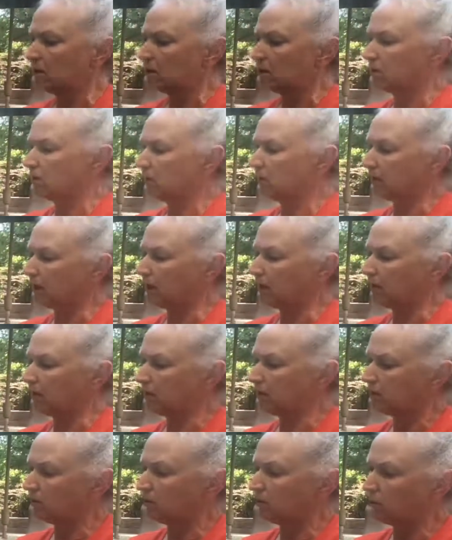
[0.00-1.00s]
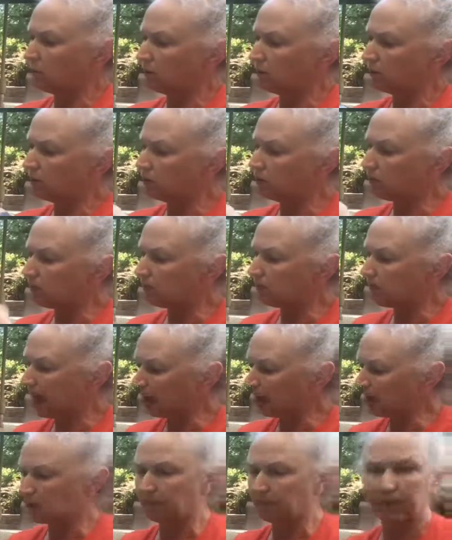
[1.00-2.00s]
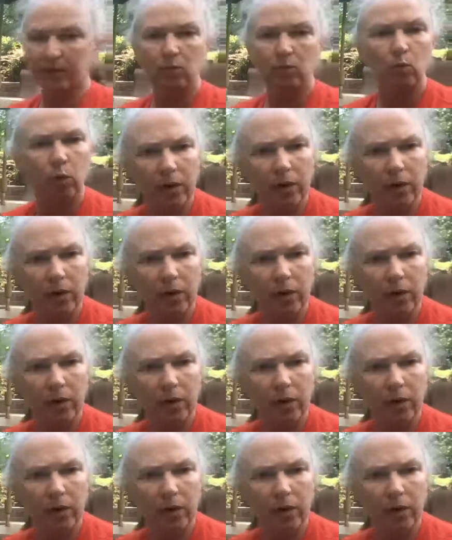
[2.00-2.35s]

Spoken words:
okay, when you splat something, where